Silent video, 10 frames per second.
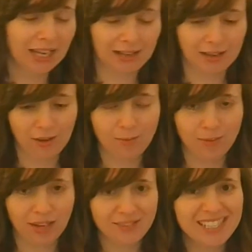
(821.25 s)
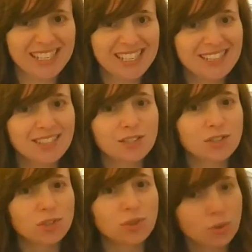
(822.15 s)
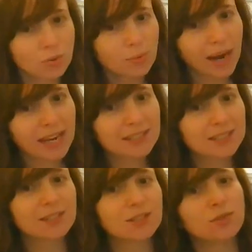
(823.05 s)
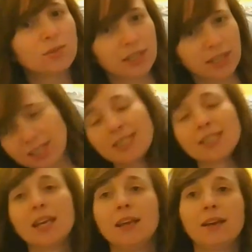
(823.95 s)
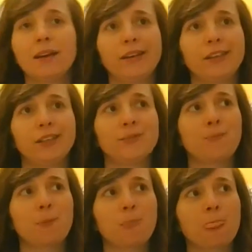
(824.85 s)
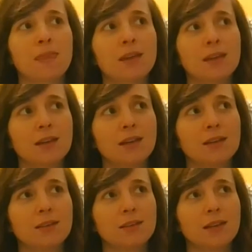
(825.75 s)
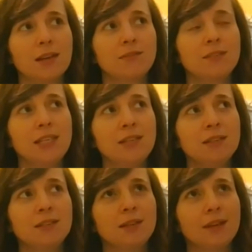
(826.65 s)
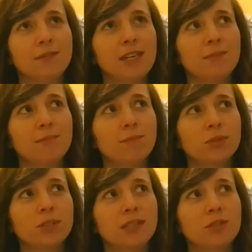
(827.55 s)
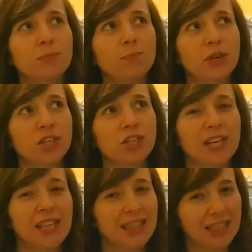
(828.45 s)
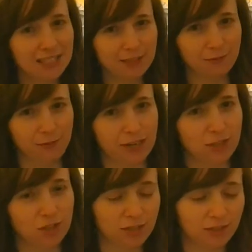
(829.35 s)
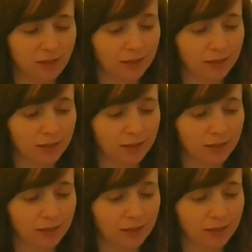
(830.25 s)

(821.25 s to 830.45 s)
I've seen 2 ways to do this. I've seen it mostly depression in this fashion.